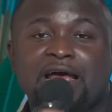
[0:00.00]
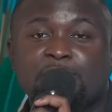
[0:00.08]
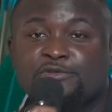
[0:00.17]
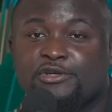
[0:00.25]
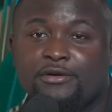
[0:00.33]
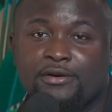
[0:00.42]

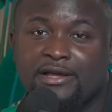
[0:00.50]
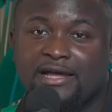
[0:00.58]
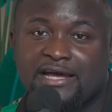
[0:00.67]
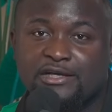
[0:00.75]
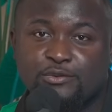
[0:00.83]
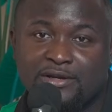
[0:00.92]
I'm sorry
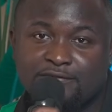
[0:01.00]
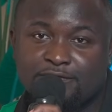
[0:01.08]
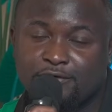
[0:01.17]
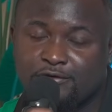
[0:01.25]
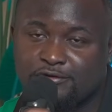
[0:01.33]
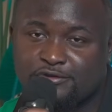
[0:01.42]
guys, we have
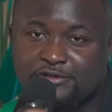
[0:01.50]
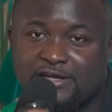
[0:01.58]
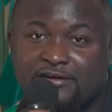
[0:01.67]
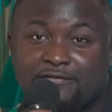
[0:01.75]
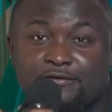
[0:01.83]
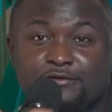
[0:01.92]
to continue
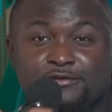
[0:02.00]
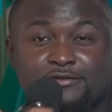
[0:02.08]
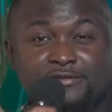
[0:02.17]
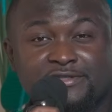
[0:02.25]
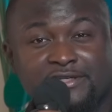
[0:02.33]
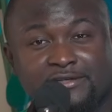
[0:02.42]
our video
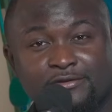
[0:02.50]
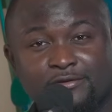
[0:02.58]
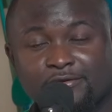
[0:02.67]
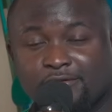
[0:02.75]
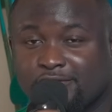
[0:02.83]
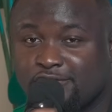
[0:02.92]
shoot
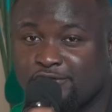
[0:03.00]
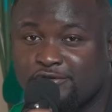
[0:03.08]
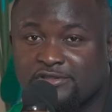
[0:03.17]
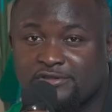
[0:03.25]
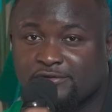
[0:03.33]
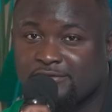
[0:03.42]
indoor because
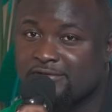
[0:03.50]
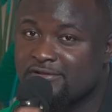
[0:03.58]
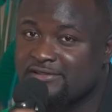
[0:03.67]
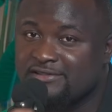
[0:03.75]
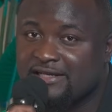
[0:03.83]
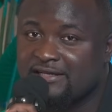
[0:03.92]
Judith could
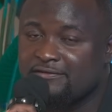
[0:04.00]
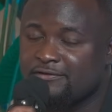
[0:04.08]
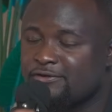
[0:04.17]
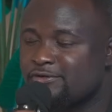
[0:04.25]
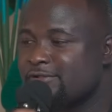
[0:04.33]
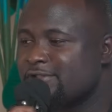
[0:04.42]
not stand
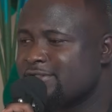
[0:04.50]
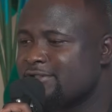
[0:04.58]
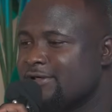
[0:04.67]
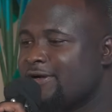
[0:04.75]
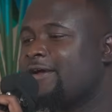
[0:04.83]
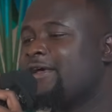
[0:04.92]
for too long.